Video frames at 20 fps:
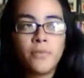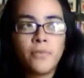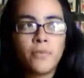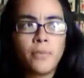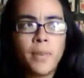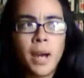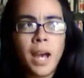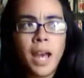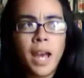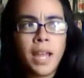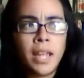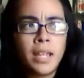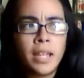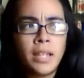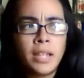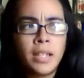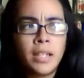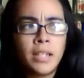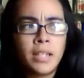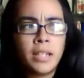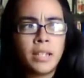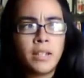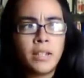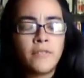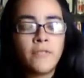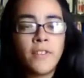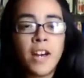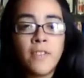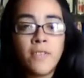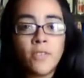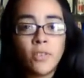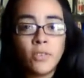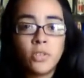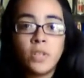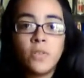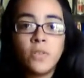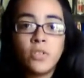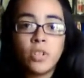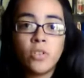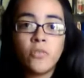five favorite
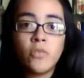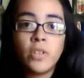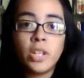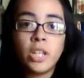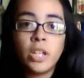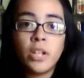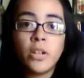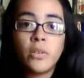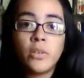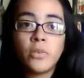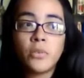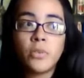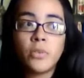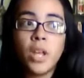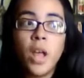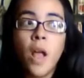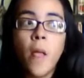TV show videos,